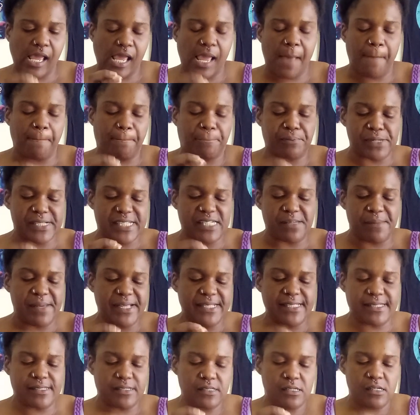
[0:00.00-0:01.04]

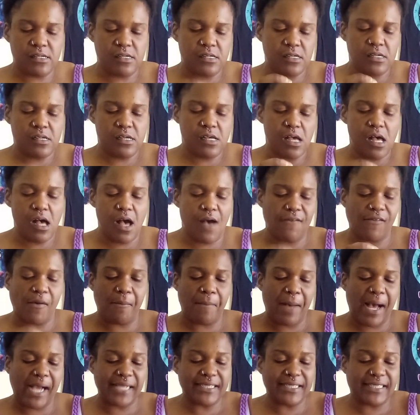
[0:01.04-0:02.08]
imprisonment of a
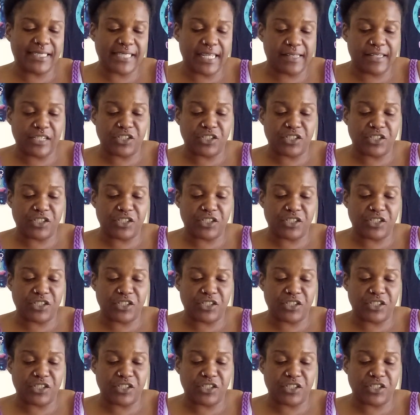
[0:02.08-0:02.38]
mindset